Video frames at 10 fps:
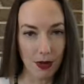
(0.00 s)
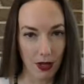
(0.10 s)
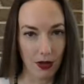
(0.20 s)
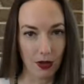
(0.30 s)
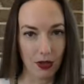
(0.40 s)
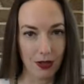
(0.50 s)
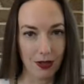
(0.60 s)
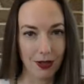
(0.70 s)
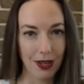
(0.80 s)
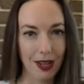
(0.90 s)
pillars,
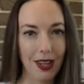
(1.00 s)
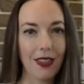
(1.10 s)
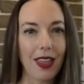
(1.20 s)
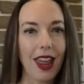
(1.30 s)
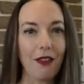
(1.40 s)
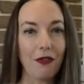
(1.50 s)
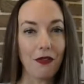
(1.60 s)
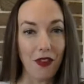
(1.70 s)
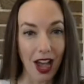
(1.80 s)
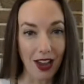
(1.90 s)
that have
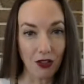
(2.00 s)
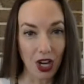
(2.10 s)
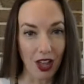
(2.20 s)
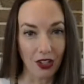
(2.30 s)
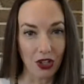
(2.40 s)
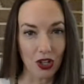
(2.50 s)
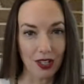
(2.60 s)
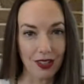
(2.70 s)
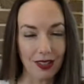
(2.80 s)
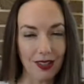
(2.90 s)
5
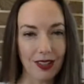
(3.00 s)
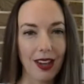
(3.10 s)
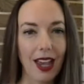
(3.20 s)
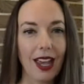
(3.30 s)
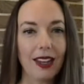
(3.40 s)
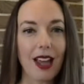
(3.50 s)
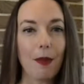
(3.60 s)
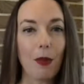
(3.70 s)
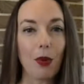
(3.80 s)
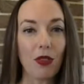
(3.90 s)
challenges and
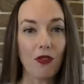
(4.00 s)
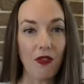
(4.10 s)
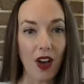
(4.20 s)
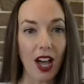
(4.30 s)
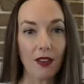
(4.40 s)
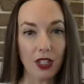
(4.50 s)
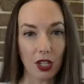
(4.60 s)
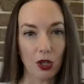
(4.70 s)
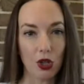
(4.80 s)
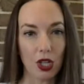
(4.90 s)
come up with 5
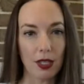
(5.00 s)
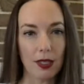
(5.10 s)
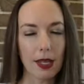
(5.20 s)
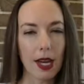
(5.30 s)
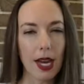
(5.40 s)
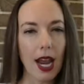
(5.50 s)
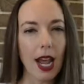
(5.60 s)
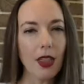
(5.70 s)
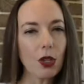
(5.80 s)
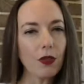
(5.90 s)
solutions.
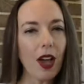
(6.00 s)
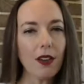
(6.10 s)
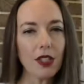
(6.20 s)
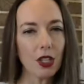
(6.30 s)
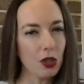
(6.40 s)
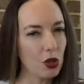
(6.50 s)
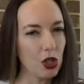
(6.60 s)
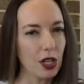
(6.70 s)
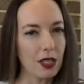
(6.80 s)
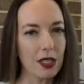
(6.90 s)
And those 5
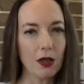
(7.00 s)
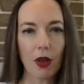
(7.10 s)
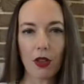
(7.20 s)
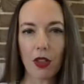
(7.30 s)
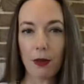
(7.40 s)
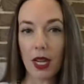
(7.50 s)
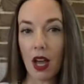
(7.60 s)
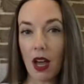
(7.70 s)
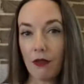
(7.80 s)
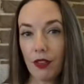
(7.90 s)
solutions, whether there be
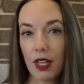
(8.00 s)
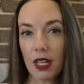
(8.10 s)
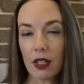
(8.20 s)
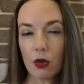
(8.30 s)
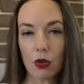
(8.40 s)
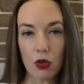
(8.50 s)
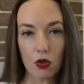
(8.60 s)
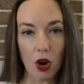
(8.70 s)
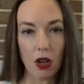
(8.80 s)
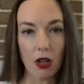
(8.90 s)
conflict or
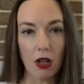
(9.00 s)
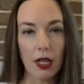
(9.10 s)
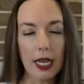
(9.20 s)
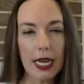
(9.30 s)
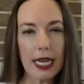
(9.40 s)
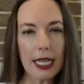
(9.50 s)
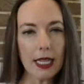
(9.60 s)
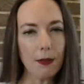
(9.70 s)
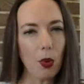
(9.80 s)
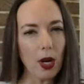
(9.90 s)
struggle,
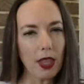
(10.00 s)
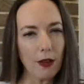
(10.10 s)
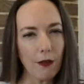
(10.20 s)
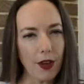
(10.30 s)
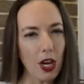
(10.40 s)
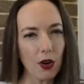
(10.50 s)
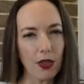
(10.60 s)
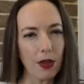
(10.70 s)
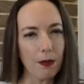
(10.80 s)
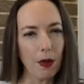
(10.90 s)
isn't pointing the finger
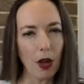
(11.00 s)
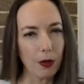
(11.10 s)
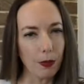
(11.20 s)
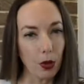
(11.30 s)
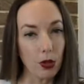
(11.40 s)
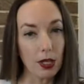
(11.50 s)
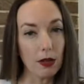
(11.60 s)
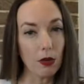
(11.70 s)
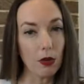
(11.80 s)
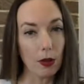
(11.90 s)
at the other
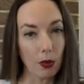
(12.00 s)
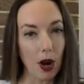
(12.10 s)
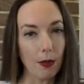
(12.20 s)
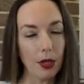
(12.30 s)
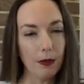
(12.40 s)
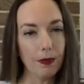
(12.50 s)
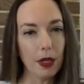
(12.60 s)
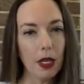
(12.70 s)
person or the problem,